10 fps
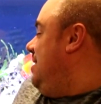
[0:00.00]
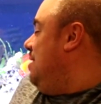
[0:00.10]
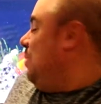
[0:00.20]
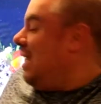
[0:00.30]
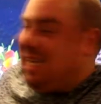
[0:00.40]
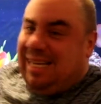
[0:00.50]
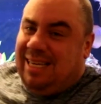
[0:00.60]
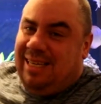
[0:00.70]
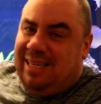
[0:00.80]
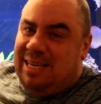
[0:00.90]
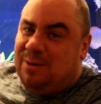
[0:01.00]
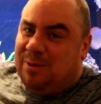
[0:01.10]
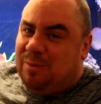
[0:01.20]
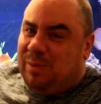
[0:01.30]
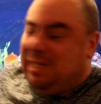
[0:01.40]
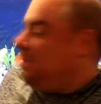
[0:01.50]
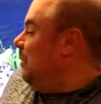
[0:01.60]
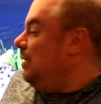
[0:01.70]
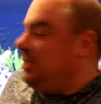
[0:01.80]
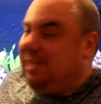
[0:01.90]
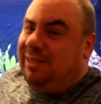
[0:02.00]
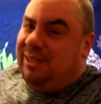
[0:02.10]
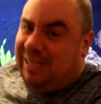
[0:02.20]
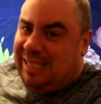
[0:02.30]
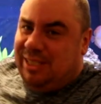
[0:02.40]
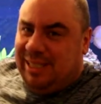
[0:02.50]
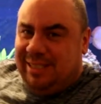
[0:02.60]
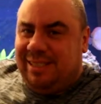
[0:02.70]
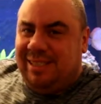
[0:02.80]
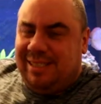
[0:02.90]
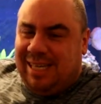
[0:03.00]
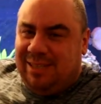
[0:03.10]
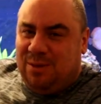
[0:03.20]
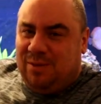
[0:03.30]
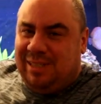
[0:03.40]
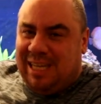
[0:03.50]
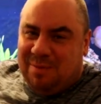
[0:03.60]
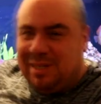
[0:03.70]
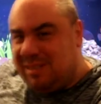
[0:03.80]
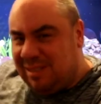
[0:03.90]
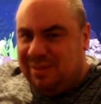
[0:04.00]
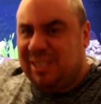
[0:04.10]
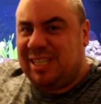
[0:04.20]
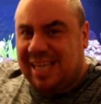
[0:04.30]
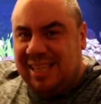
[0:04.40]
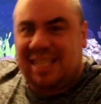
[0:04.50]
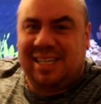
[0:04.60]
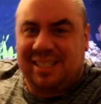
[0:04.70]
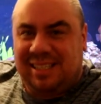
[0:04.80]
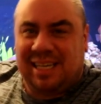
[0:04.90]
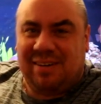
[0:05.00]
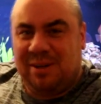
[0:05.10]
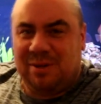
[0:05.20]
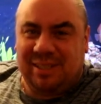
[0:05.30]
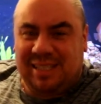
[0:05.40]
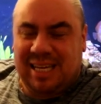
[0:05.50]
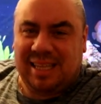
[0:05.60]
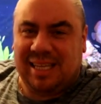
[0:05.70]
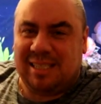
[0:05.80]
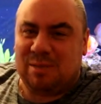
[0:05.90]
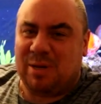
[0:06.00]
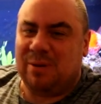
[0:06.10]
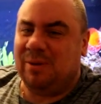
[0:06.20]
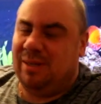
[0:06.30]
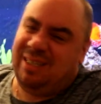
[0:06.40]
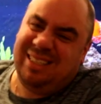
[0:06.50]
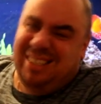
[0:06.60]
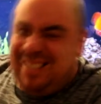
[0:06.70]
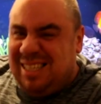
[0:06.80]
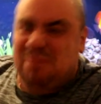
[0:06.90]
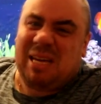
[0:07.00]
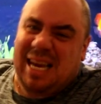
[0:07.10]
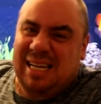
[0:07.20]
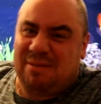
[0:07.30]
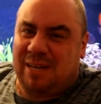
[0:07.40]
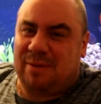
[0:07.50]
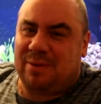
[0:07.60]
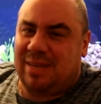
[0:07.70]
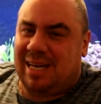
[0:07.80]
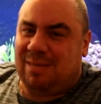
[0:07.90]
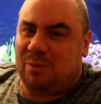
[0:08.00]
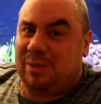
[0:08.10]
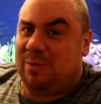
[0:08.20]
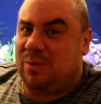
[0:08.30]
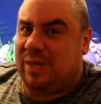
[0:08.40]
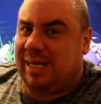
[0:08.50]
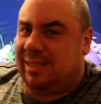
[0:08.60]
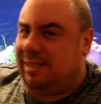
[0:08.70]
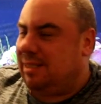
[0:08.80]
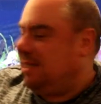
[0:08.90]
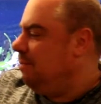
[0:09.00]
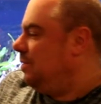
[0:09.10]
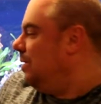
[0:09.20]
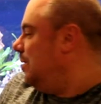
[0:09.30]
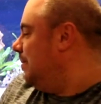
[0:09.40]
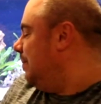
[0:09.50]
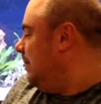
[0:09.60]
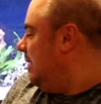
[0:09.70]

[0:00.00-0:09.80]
the black eco-complete will start to leach into the sand over time as fish get in there and dig around and kick things about. I'm kind of fine with that and we'll deal with that as it comes along.